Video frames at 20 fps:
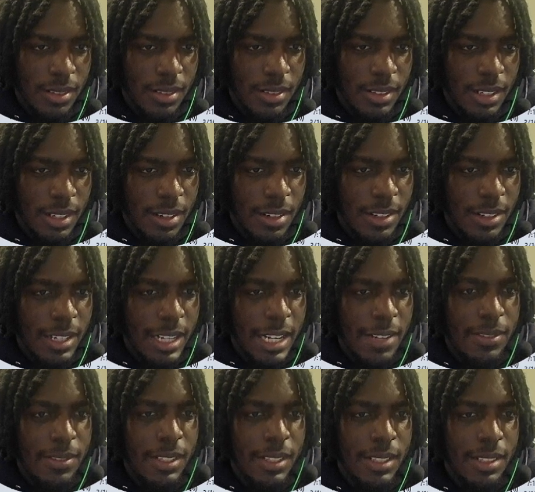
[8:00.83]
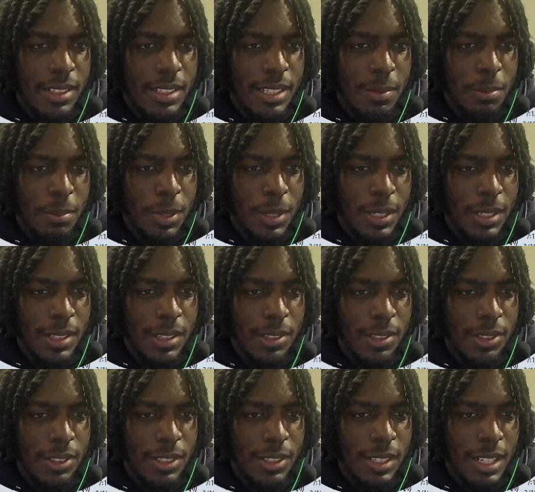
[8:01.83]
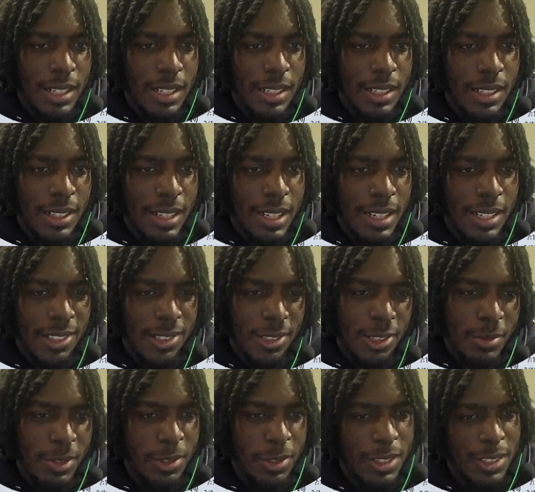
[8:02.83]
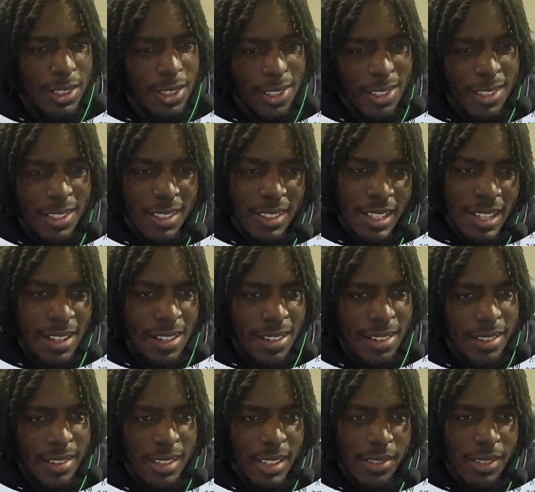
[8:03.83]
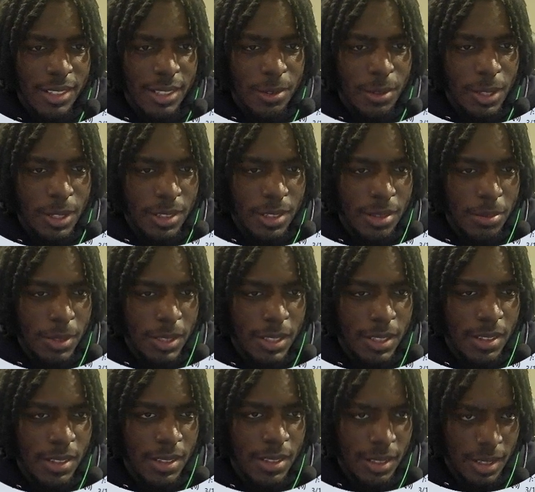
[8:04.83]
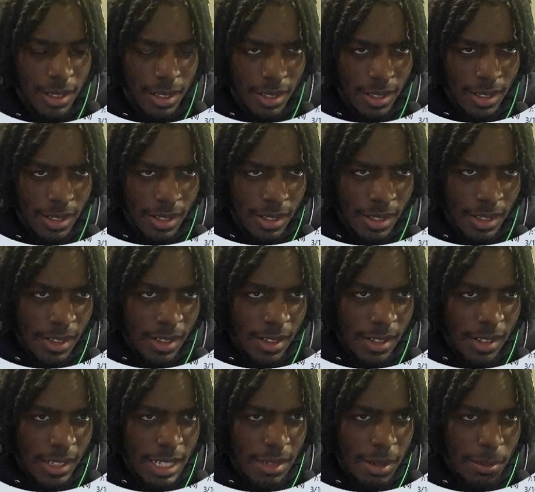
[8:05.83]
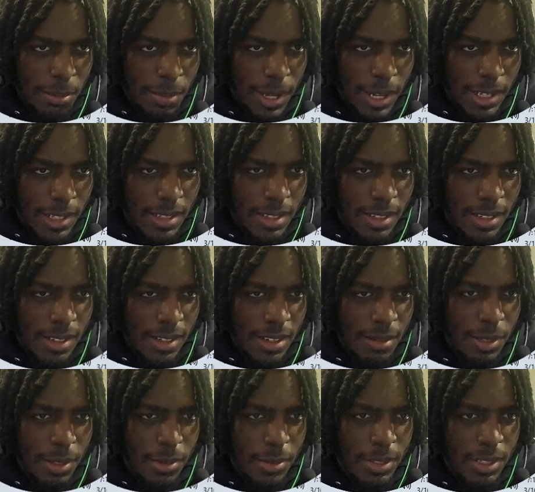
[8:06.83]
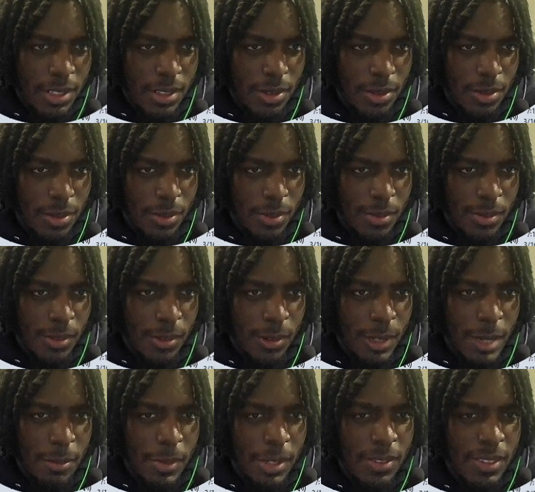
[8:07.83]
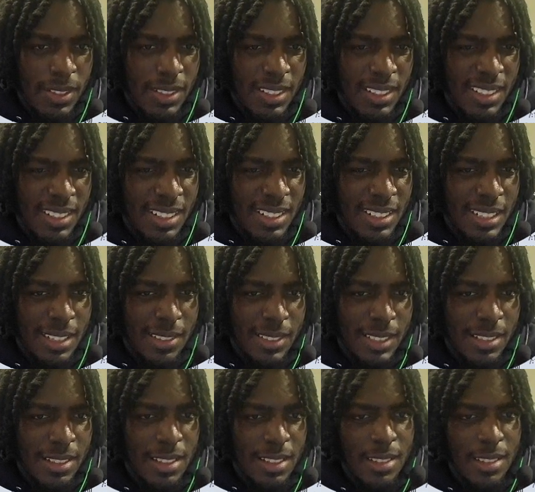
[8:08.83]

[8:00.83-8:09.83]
Already having like a template, you just kind of got to do a little bit of research to see how everything works. But yeah, got my packs in there. I pretty much just wiped everything because I was getting